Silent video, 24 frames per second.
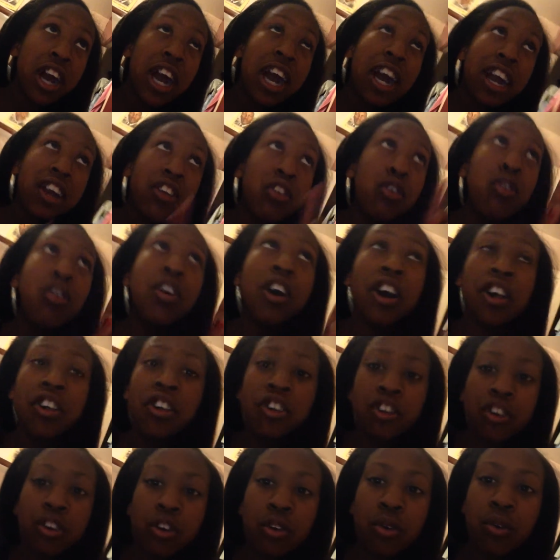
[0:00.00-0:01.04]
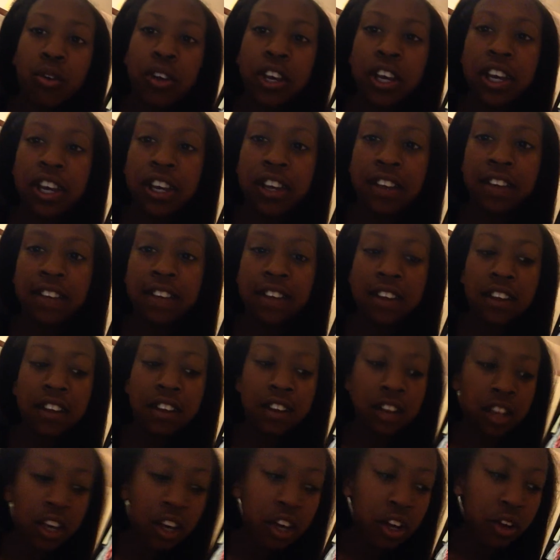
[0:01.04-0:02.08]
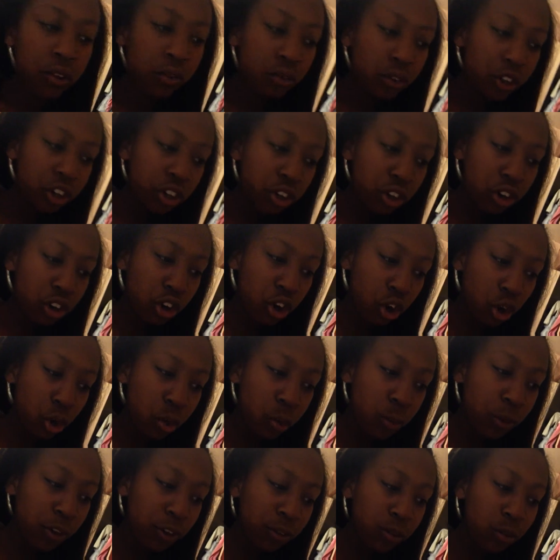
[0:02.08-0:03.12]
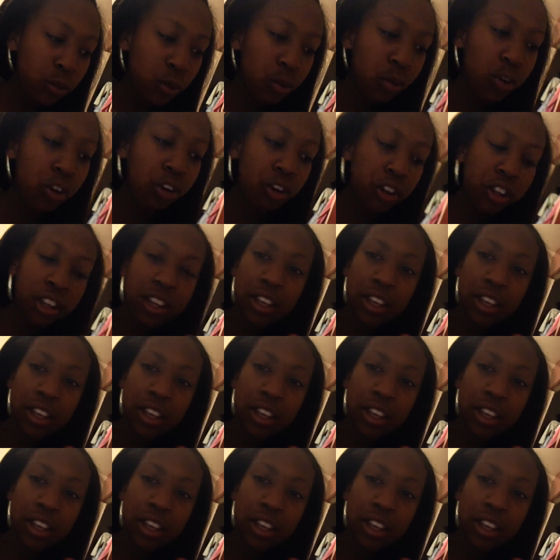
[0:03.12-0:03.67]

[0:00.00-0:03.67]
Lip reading: I do color code it, and then for your homework folder,